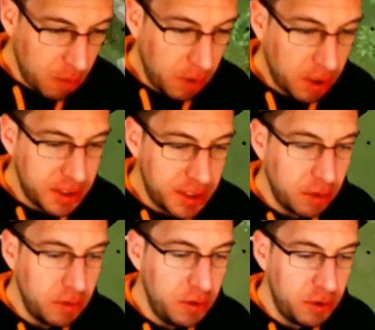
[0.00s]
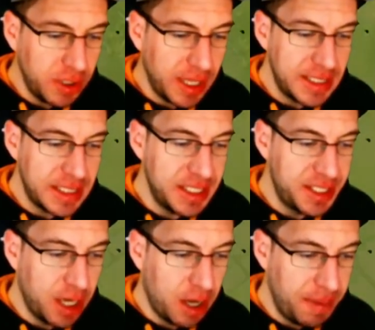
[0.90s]
We're going to go neutralize
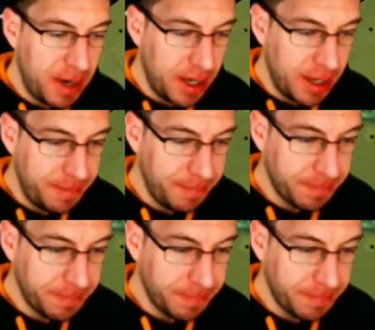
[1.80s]
this top area.